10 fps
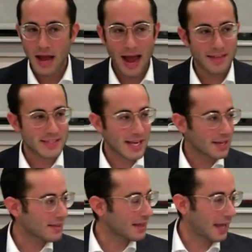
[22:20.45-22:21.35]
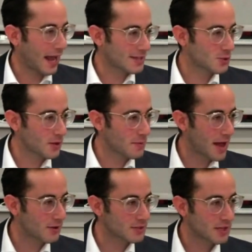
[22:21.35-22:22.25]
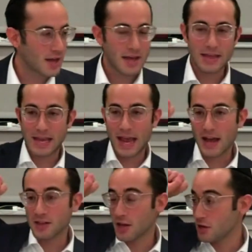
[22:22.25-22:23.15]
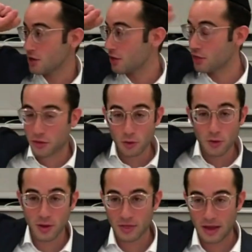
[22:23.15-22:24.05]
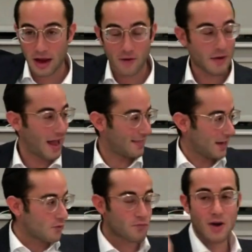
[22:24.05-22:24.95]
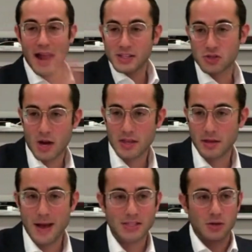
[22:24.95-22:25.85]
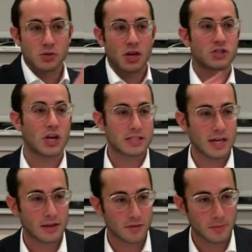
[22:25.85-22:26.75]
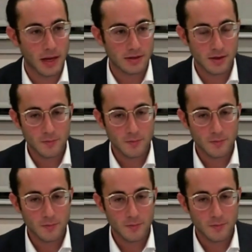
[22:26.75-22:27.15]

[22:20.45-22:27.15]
And the second that the cat saw the mouse, the cat threw the thing out, and then it ran straight to the mouse and it started chasing after the mouse.